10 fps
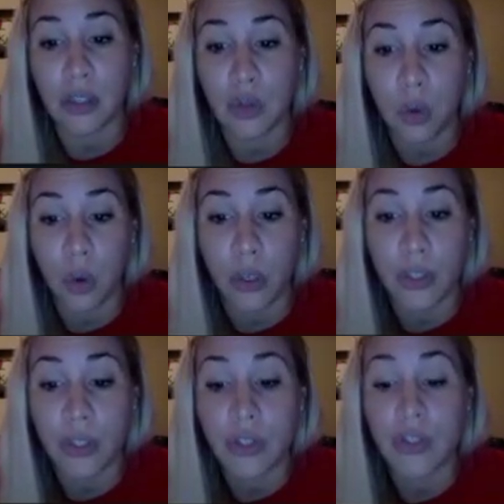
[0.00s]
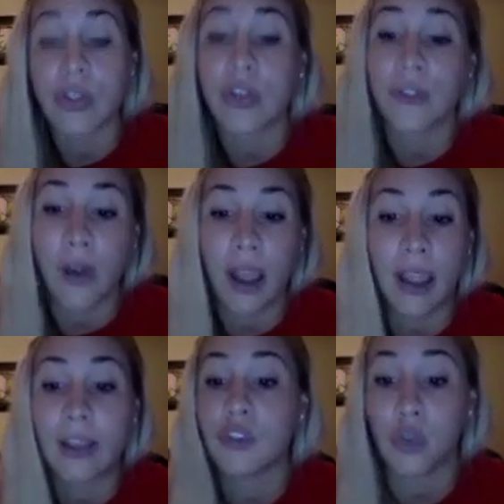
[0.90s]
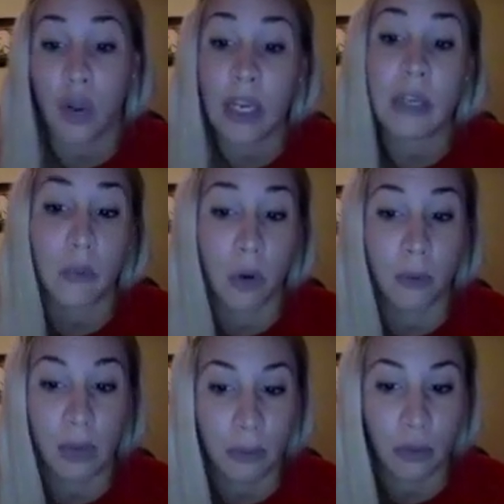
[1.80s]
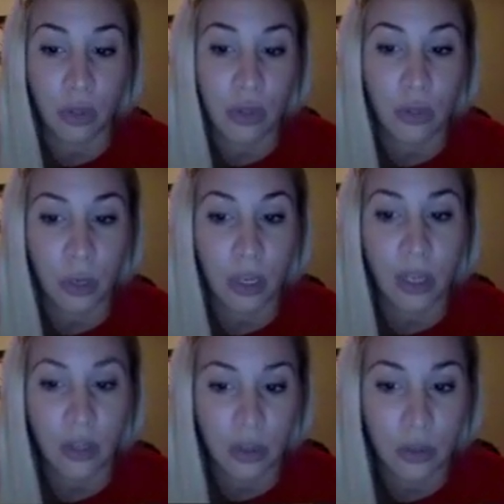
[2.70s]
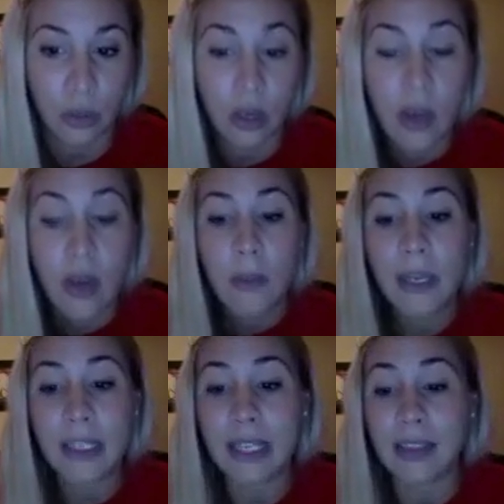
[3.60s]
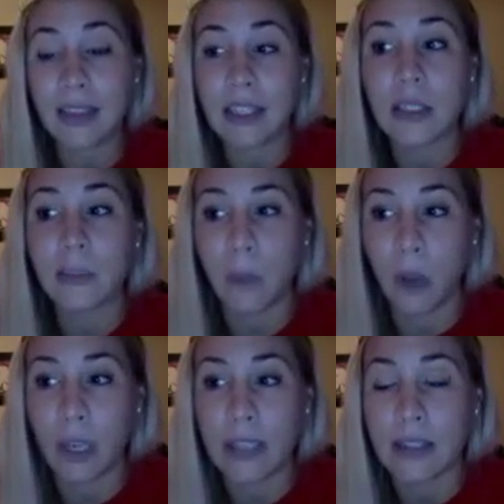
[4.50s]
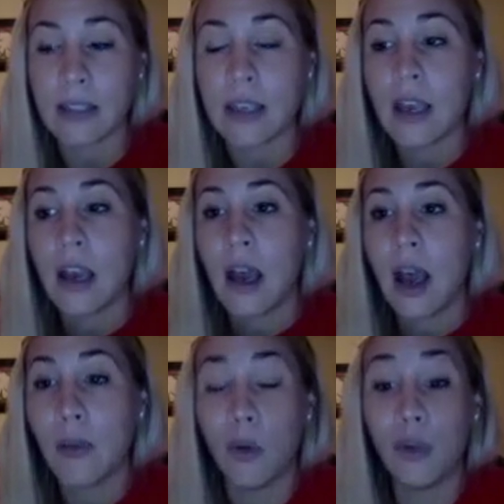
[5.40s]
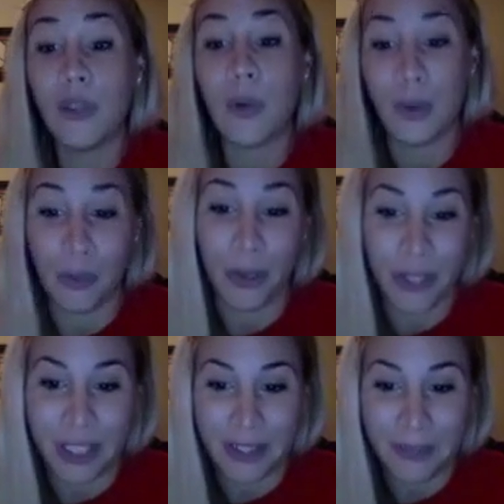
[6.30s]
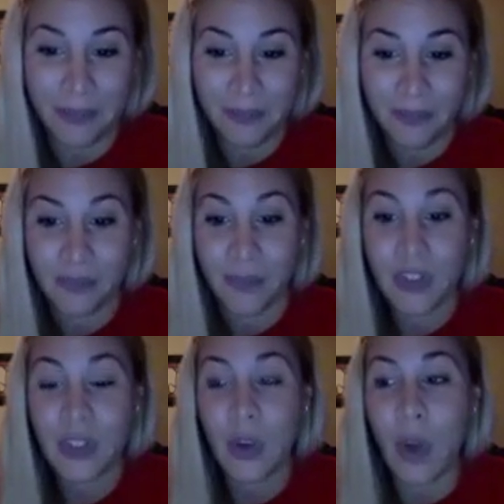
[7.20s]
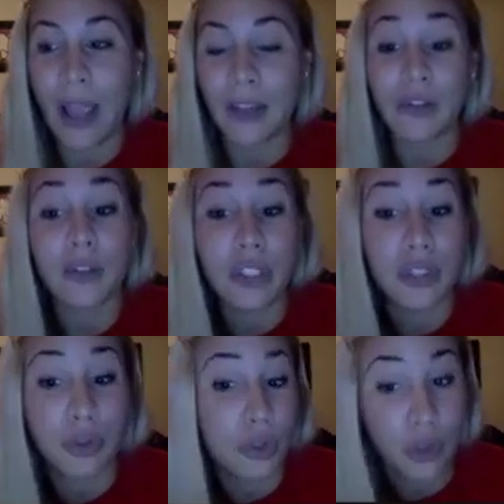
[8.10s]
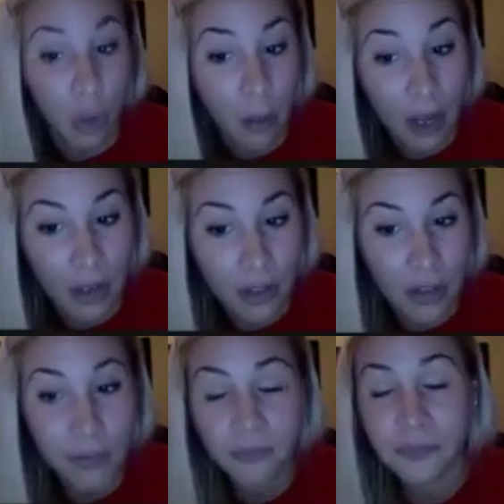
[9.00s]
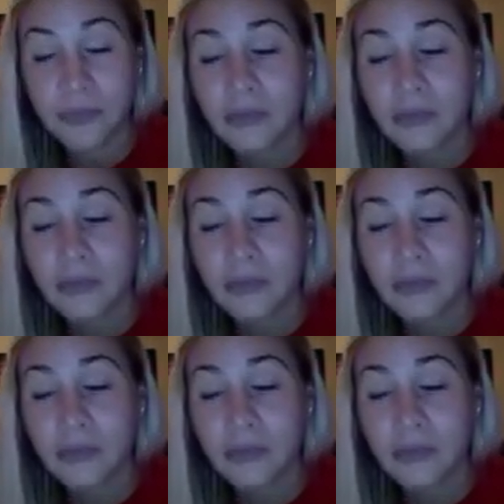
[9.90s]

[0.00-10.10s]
gears towards certifying and training more people to do what I do. Because at this point, I'm only one person. So I can only do so much.